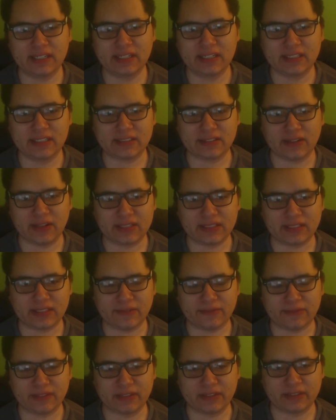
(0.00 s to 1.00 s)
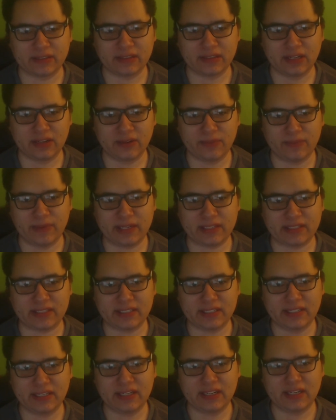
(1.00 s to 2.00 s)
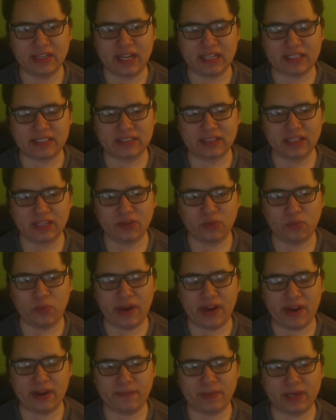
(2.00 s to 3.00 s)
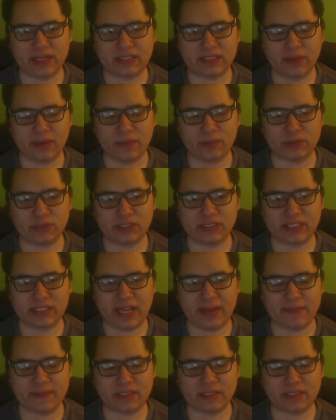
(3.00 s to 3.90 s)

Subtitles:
So that's definitely a little bit It's a little weird, but it's almost the same as